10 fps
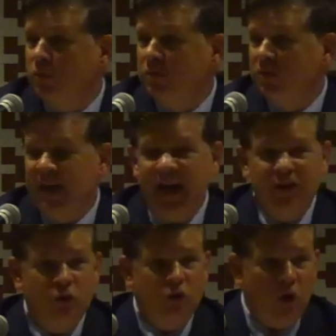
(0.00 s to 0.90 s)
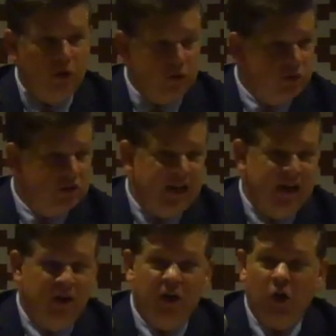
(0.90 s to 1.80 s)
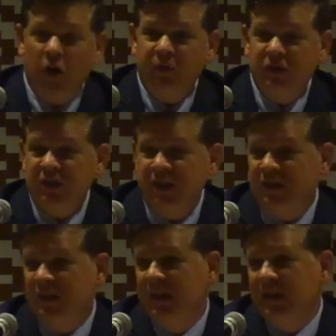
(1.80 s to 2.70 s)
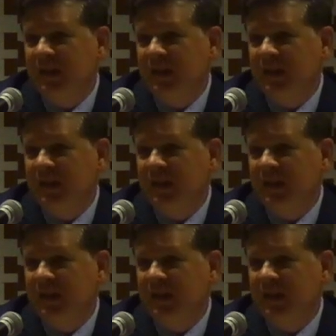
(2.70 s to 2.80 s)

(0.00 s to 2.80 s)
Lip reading: And so they had two daughters, and now all of a sudden